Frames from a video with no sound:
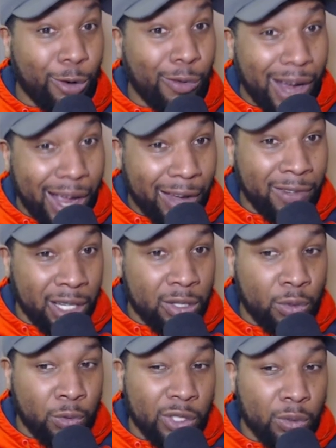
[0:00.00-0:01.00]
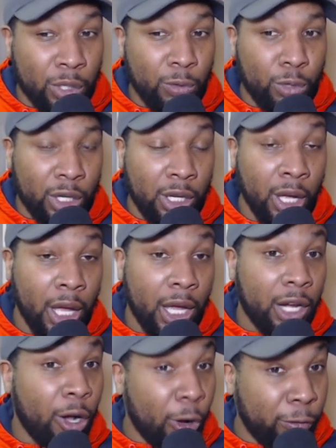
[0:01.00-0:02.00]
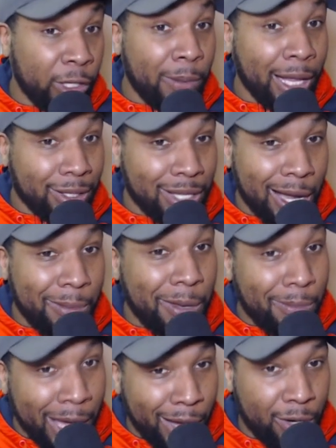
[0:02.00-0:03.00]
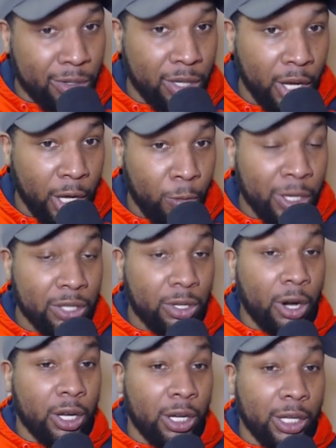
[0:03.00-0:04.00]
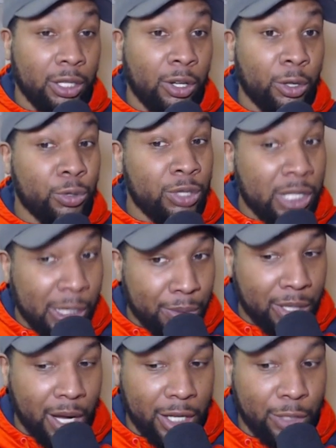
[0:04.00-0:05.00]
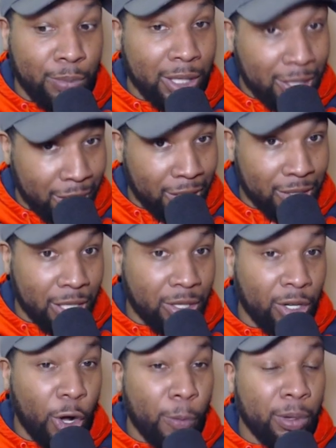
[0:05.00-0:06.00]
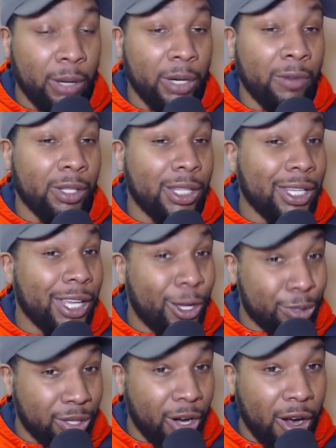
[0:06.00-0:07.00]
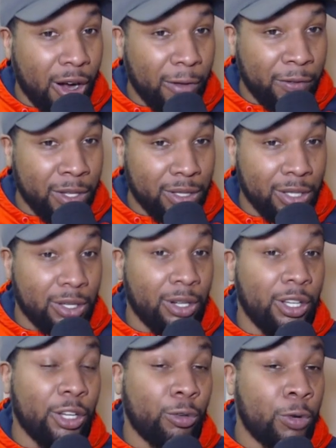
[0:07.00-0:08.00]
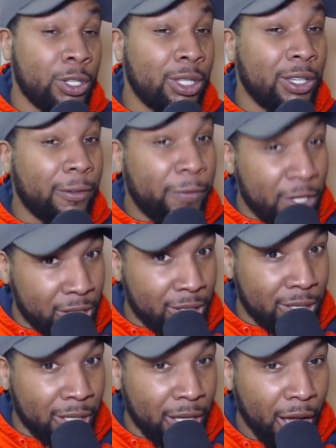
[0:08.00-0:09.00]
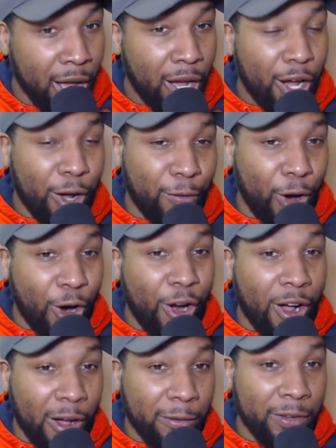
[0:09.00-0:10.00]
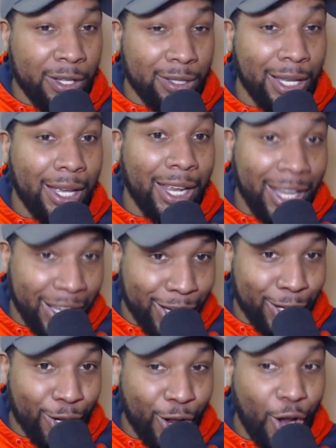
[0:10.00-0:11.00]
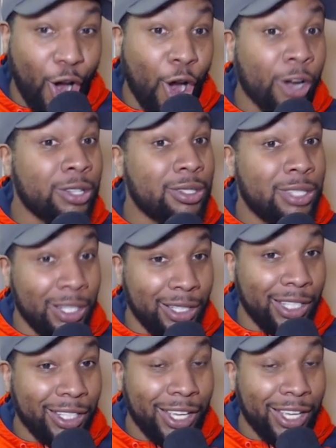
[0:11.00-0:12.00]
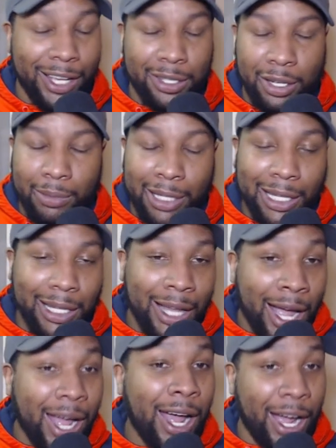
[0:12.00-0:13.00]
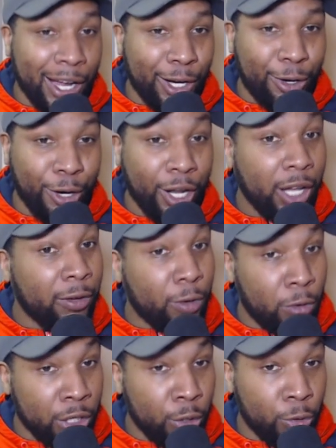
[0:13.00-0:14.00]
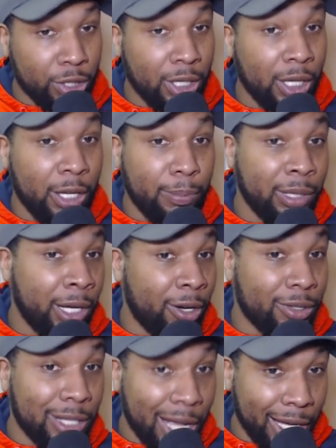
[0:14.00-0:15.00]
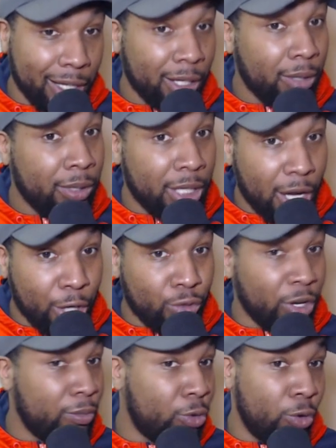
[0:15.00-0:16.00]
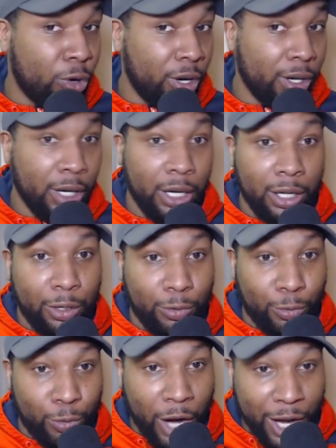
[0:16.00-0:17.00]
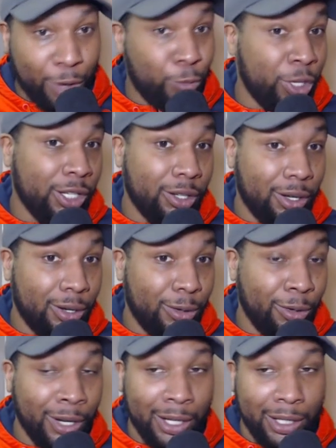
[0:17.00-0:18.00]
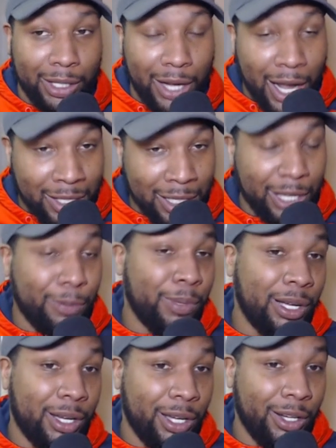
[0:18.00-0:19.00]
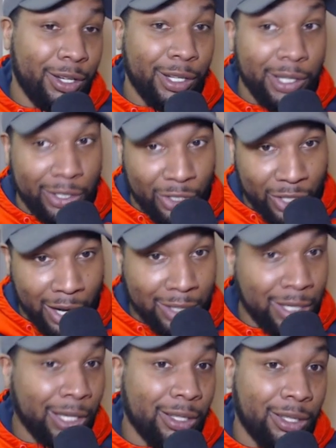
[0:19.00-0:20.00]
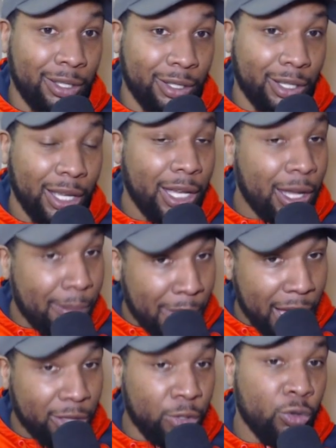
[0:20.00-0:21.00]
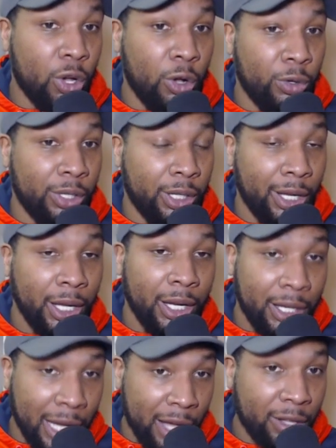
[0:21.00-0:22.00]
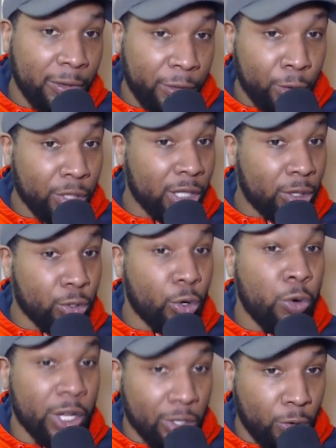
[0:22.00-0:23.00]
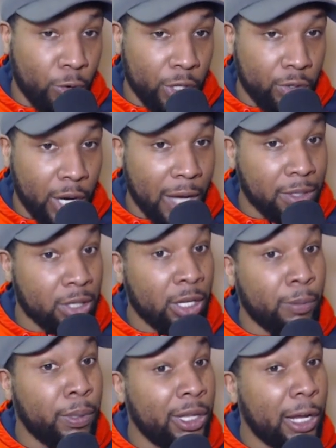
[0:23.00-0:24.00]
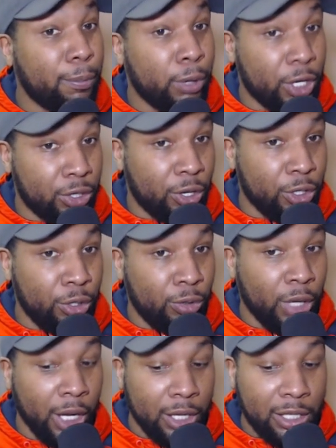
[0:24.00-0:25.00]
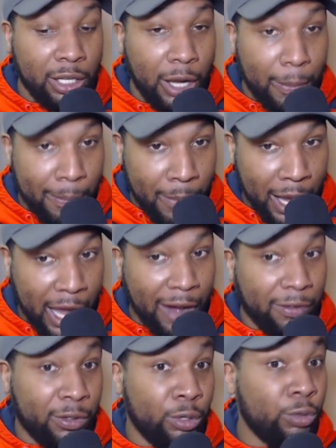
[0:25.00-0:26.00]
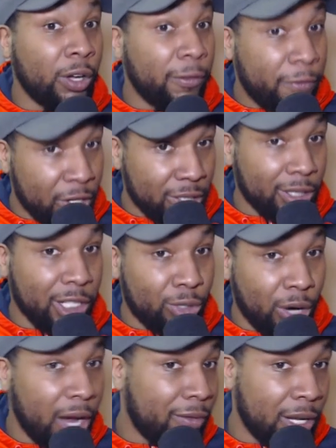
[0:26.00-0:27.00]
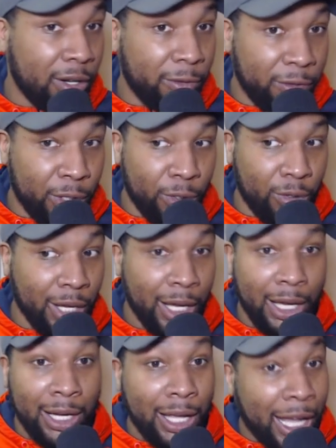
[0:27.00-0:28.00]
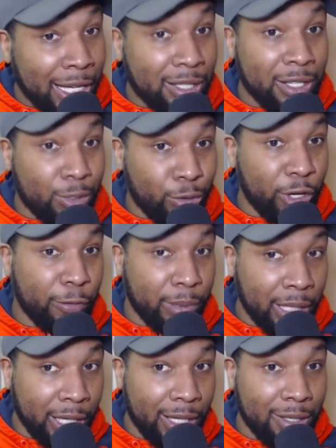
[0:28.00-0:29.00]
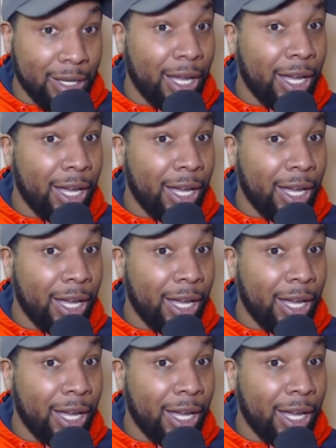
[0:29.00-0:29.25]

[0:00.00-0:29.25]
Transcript: arrived in 2021, and hopefully by the time it matters, we can start connecting on those deep shots because that's going to open up everything else in our offense. Is going to increase the efficiency of our offense and our ceiling is going to be a lot higher if Quinn Ewers can hit players like DeAndre Moore, Ryan Wingo, Isaiah Bond, Johntay Cook, and Matthew Golden down the field and get those quick scoring drives instead of putting that pressure on you to have to efficiently drive down the field in eight to 12 plays